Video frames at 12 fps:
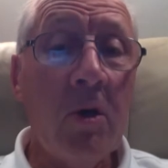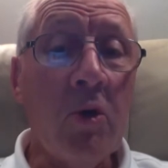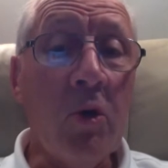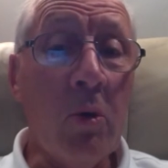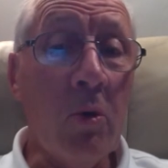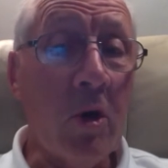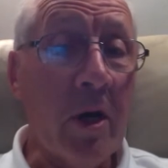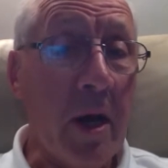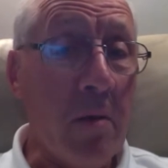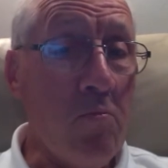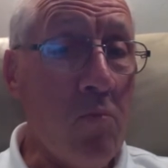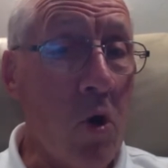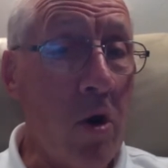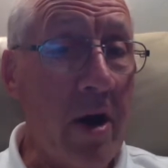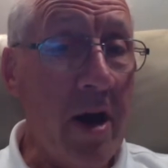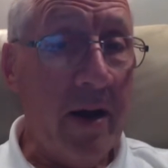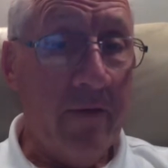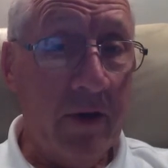You will get more
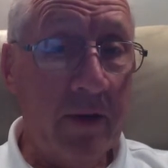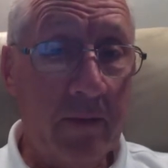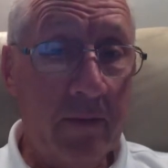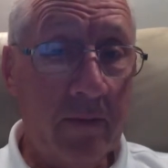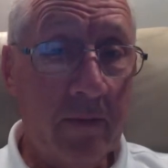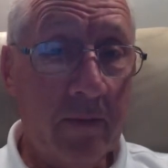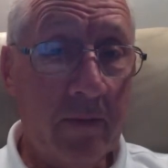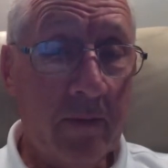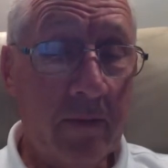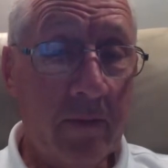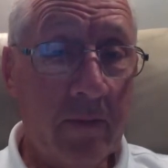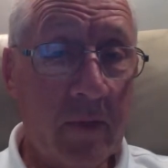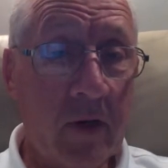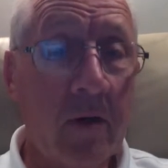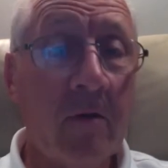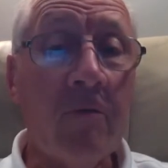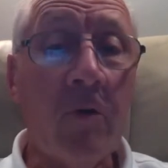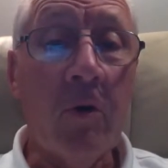out of it
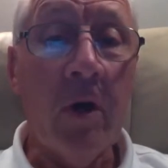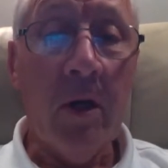for